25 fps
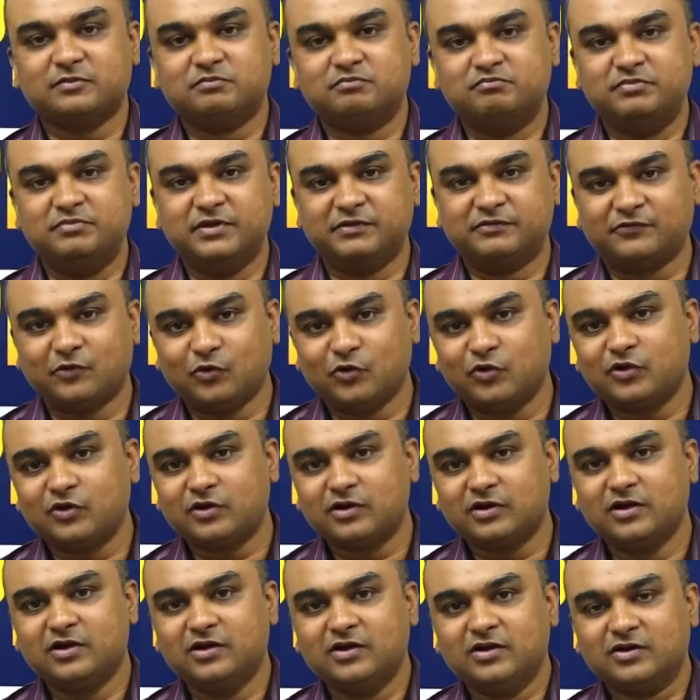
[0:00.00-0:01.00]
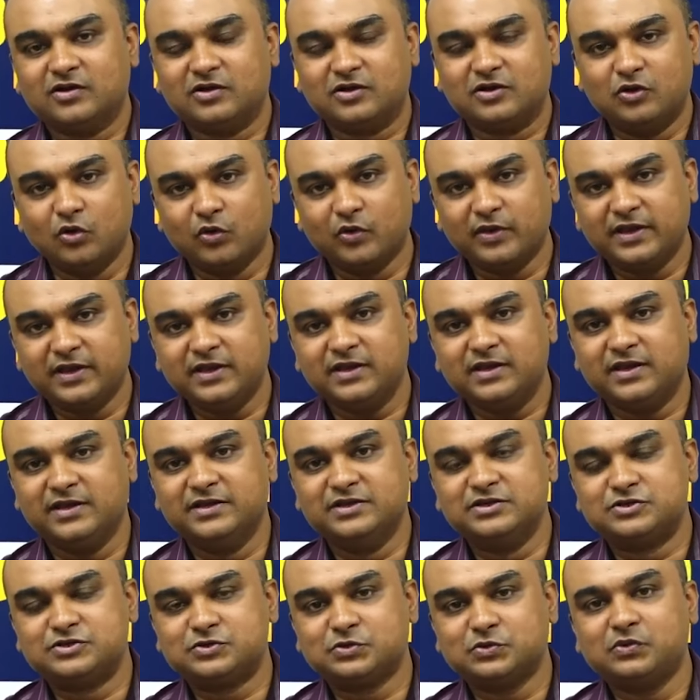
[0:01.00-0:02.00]
before going
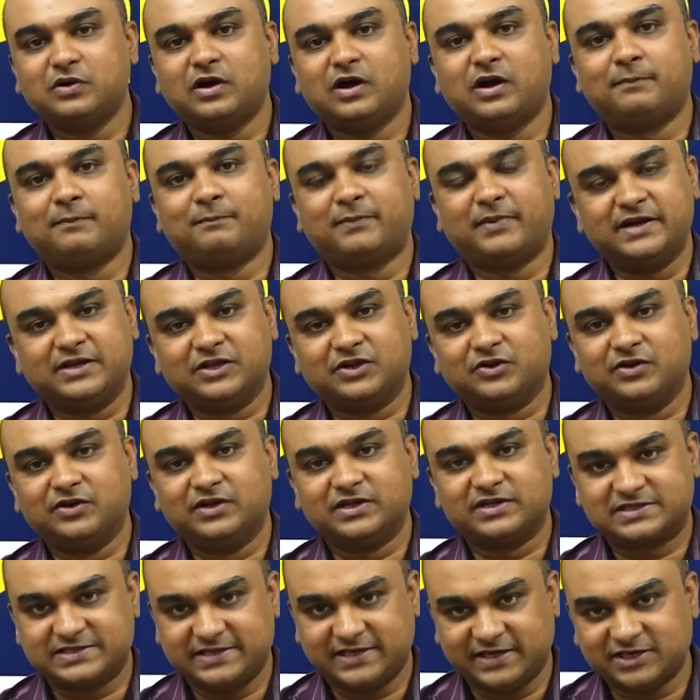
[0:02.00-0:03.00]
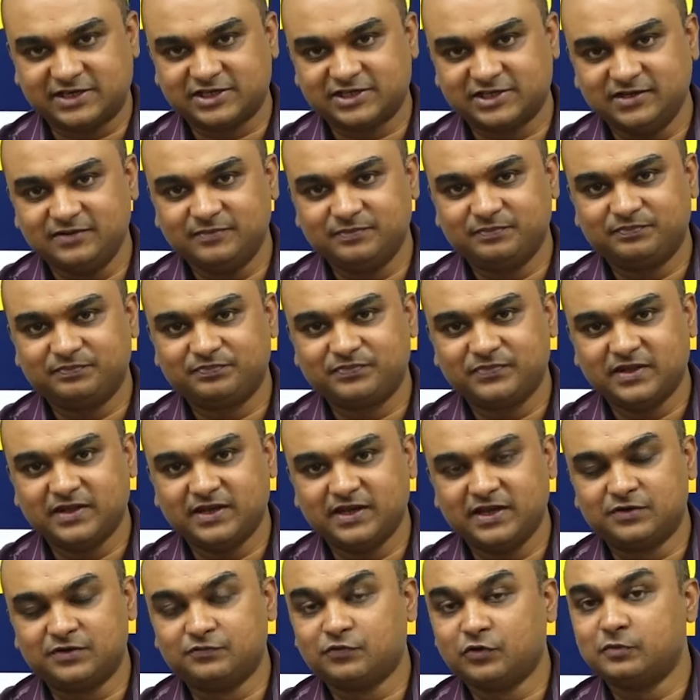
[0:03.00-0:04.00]
into a particular section,
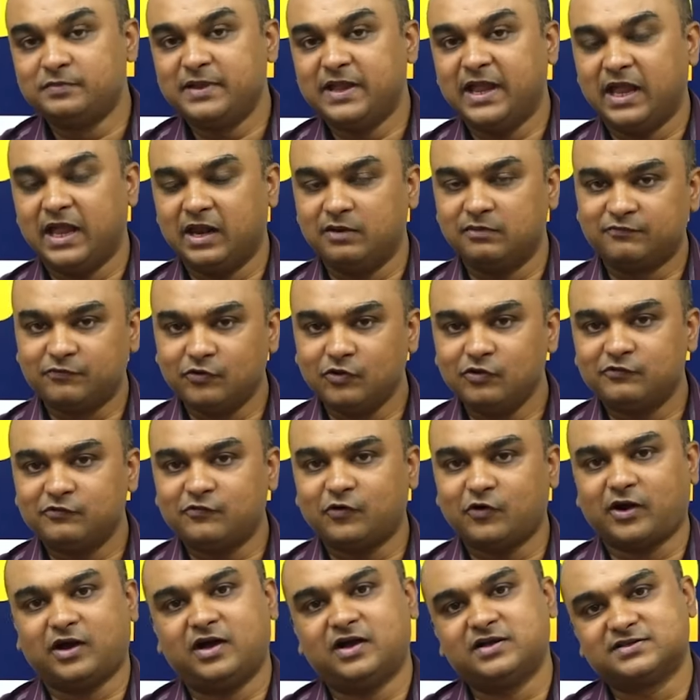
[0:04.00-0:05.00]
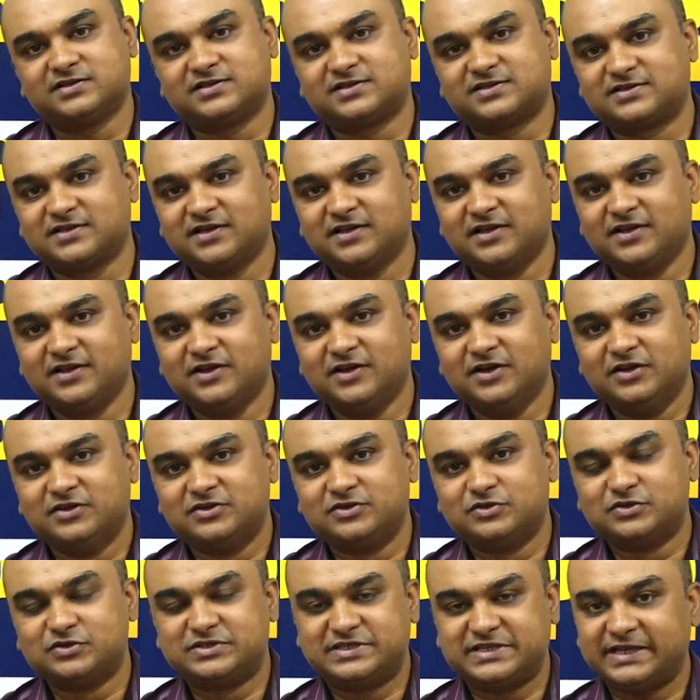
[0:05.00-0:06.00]
it would be helpful for us
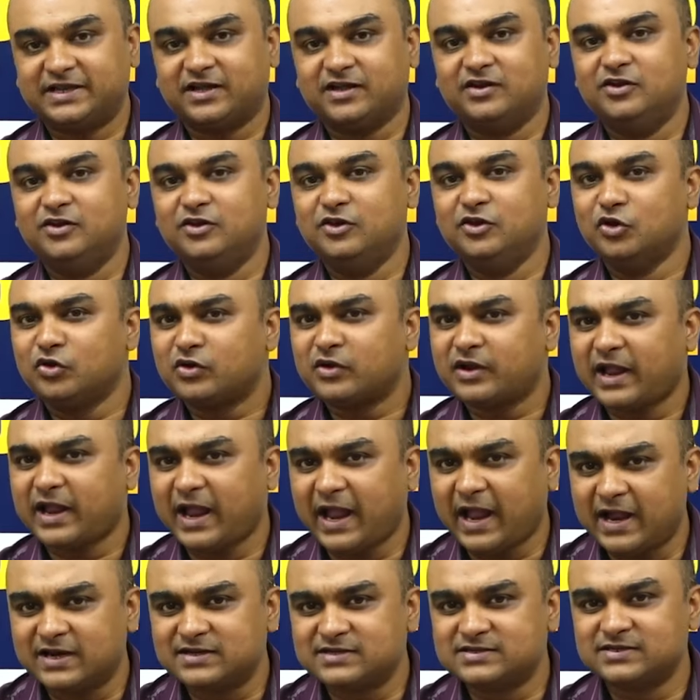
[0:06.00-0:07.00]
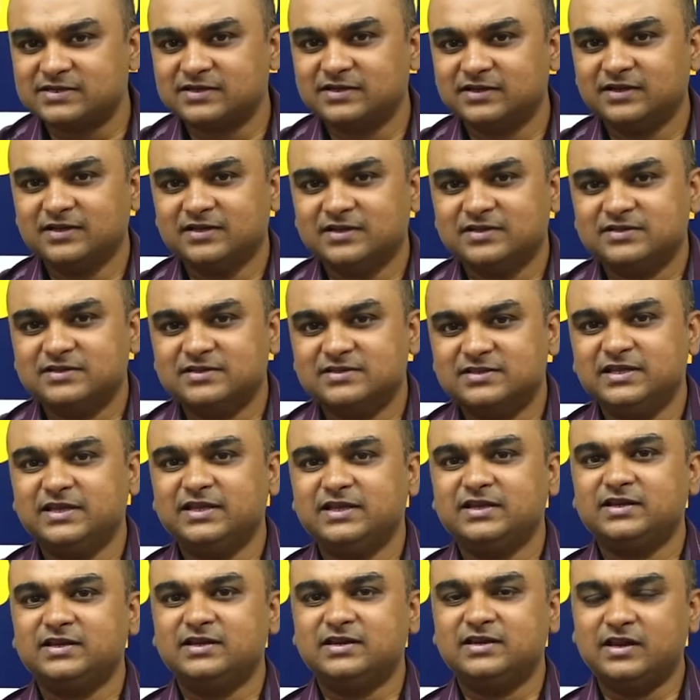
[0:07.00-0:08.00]
to take a look at
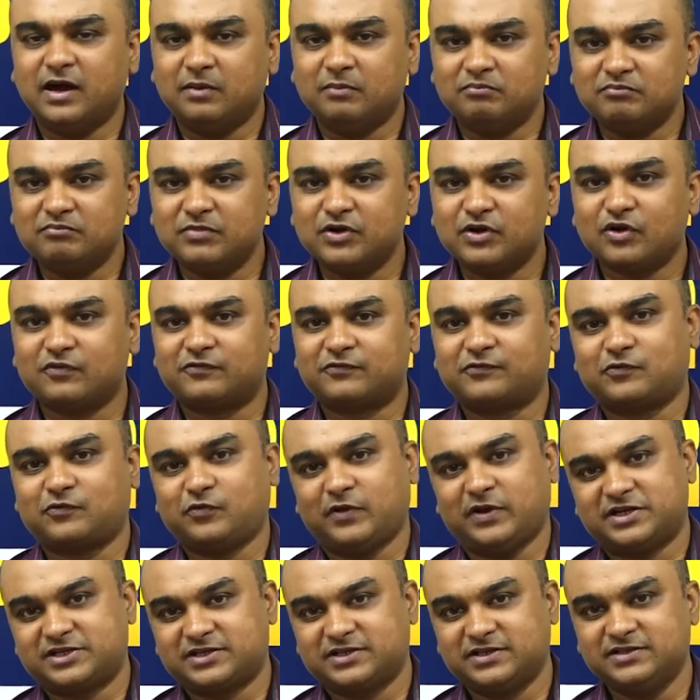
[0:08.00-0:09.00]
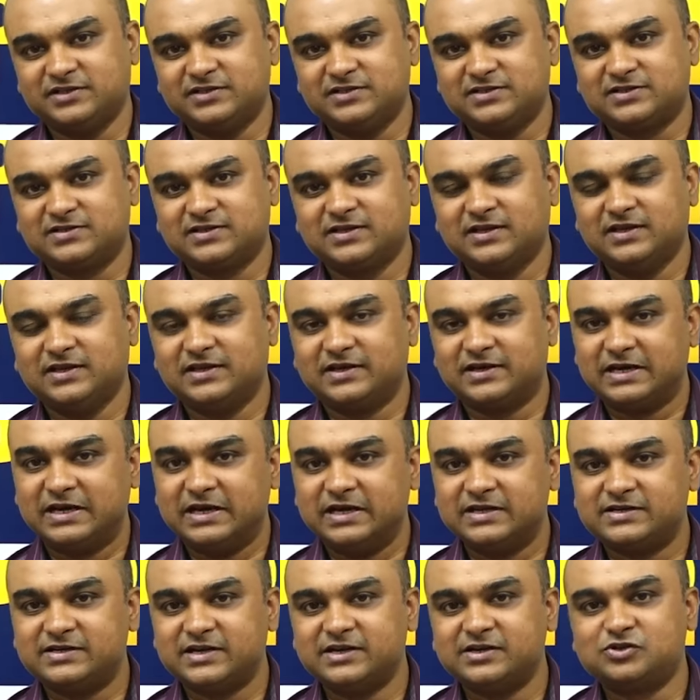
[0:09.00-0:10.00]
the number of questions
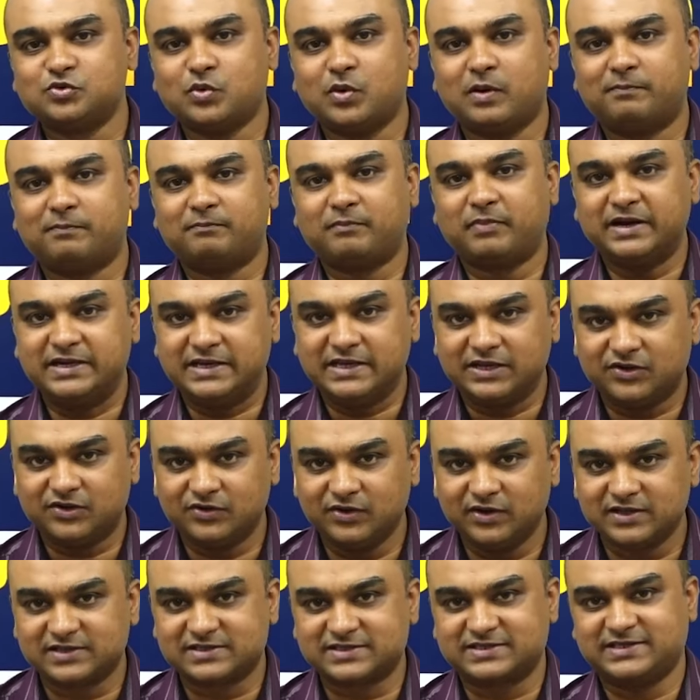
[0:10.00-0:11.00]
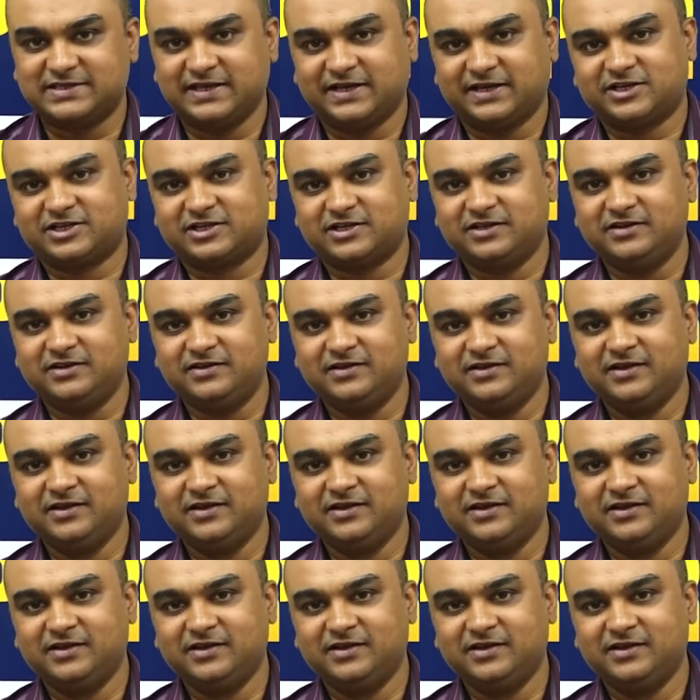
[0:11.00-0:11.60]
related to a particular section